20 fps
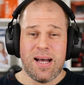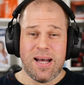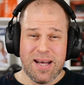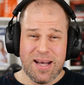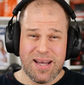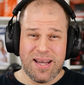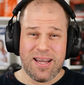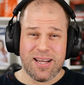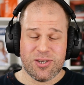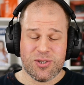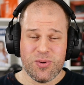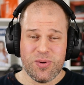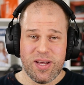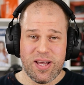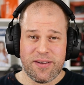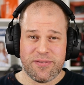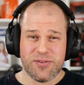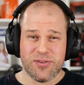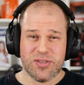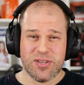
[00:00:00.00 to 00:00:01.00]
I actually
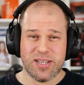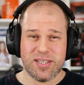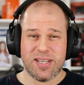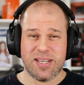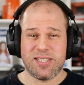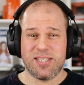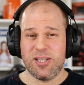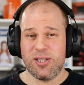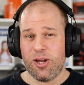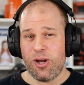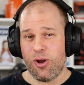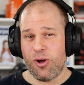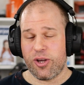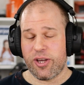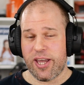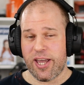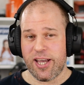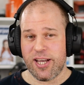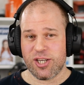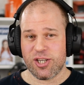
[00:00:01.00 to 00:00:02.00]
have to say that the
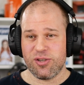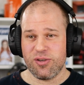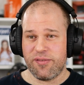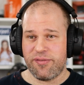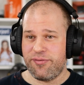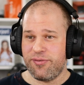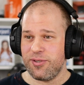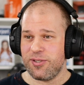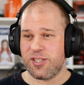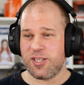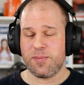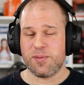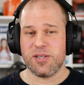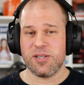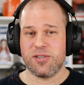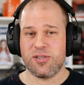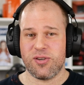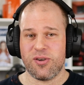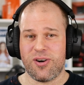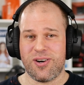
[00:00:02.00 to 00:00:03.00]
location of footsteps
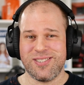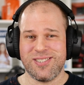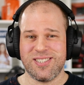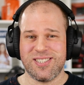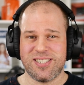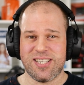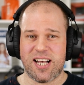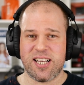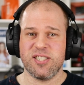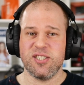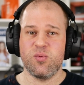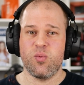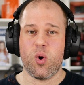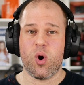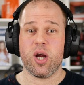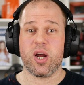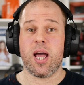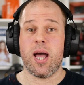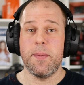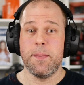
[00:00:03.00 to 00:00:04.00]
and so on doesn't
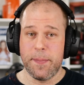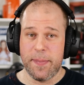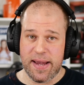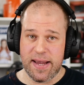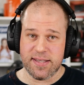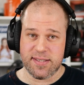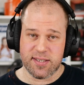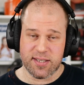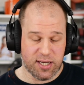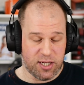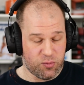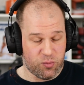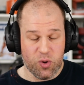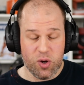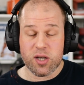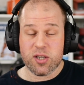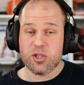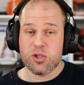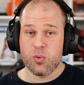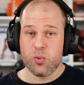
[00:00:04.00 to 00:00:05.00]
work amazing. It
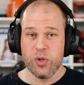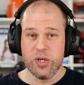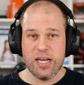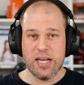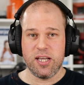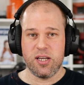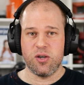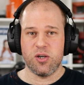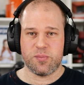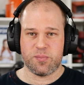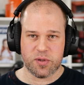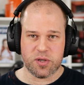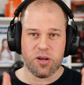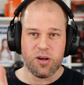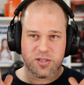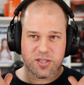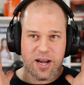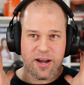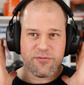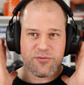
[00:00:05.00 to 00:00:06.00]
works really good
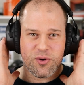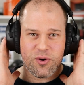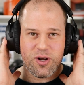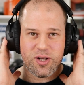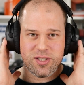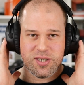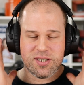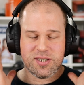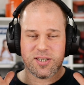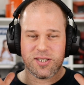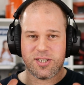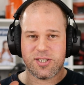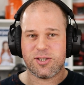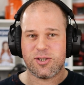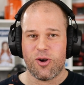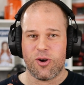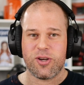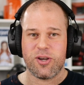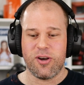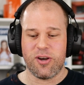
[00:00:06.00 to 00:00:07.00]
because after all, this is
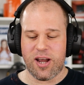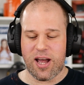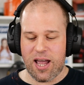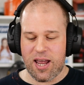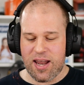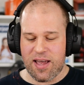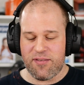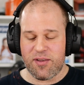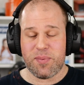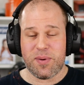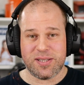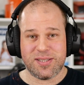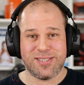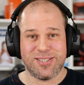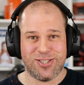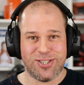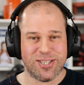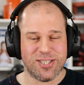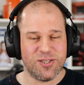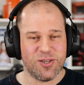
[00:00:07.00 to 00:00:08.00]
talking on a high level, but
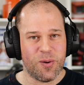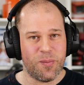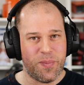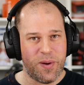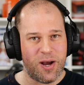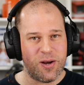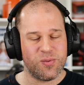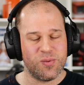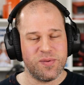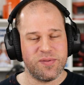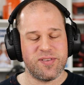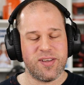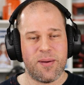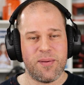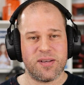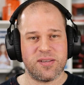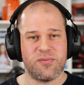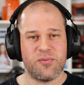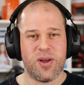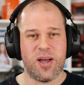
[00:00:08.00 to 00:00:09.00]
just in comparison with the
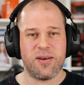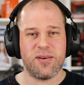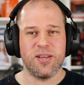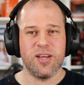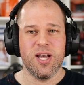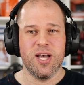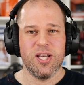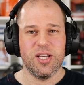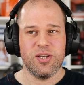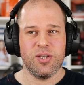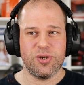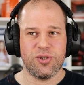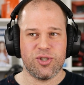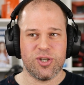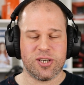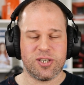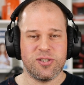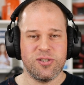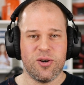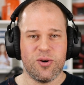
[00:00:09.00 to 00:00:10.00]
MX300, you
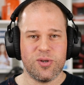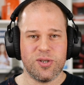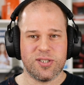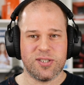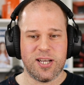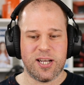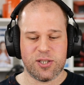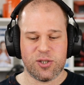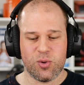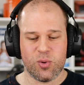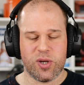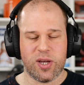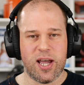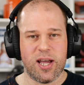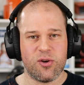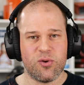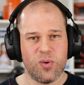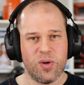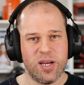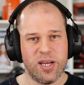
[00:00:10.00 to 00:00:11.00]
just notice that you
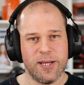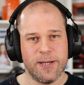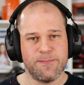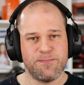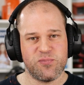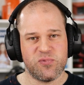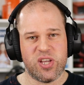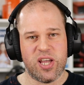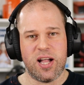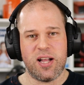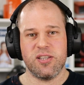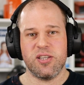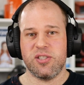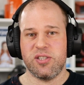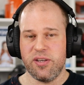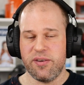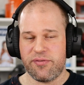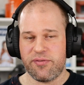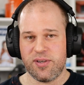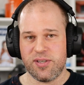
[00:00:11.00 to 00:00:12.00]
can't really tell the
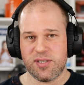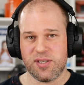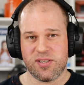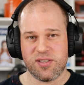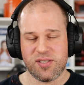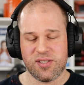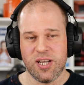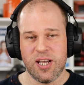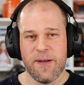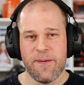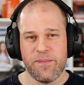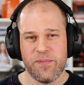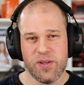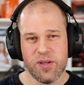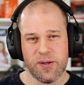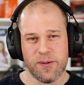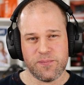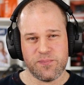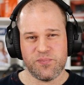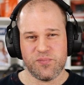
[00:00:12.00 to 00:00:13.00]
differences,
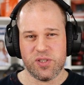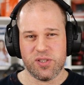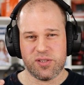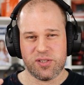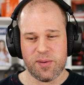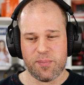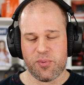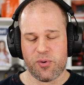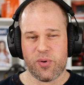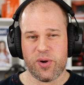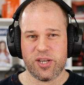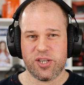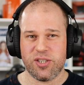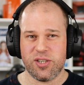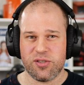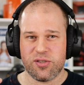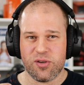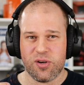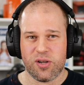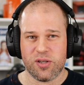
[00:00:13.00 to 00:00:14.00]
the separation
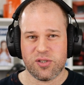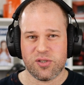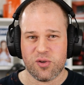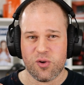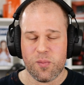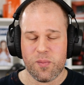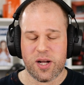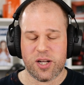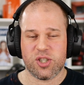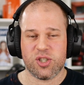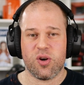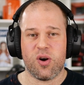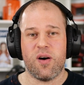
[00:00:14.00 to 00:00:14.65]
and so on, so much